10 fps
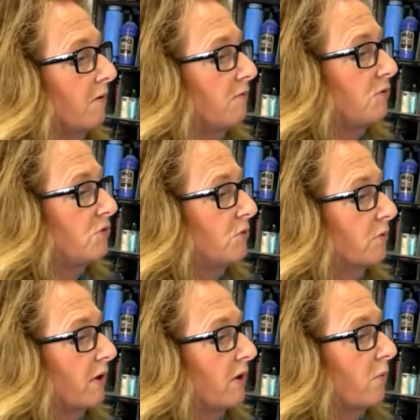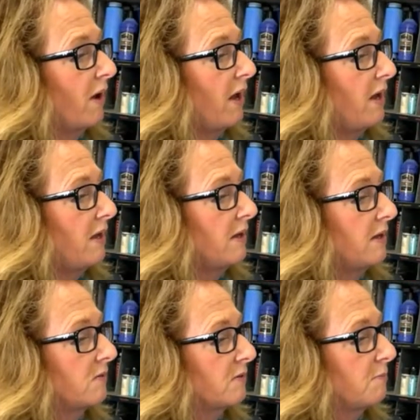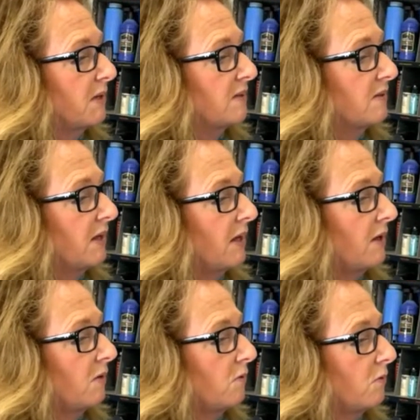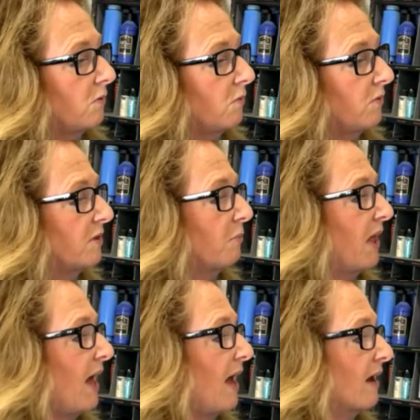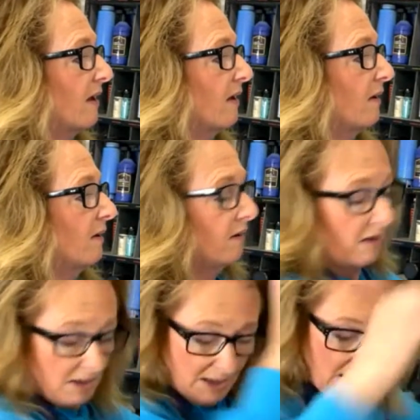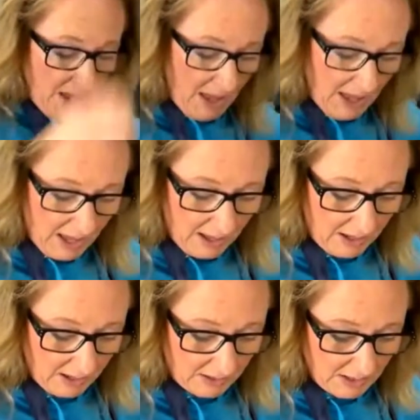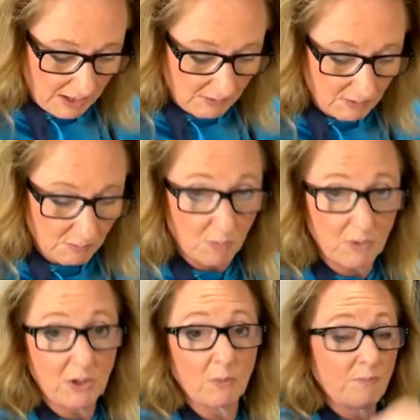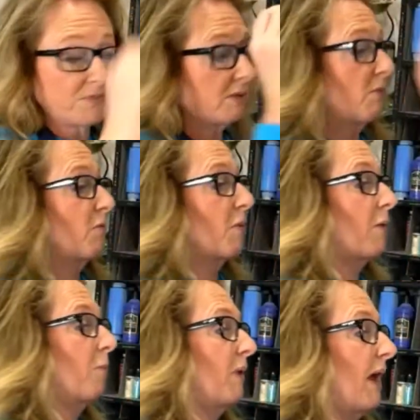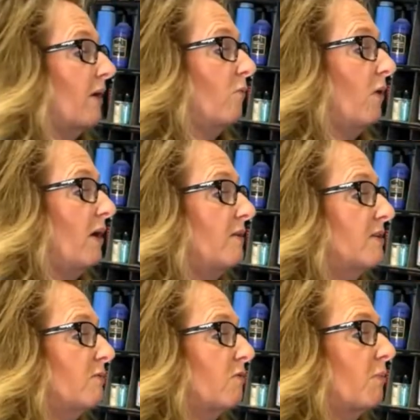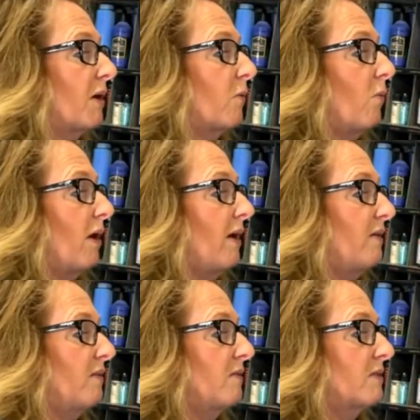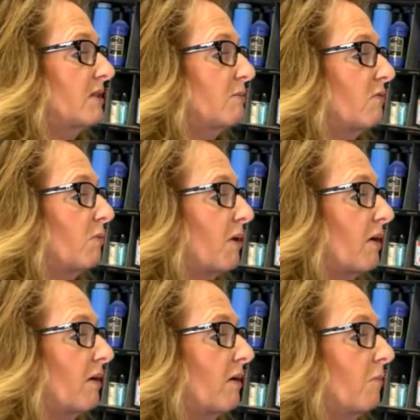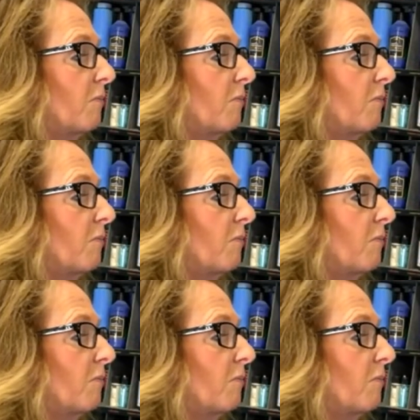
If you do it right away, it's mixing in with the black, and it gives it, some of them are black and white, some of them are white, some of them are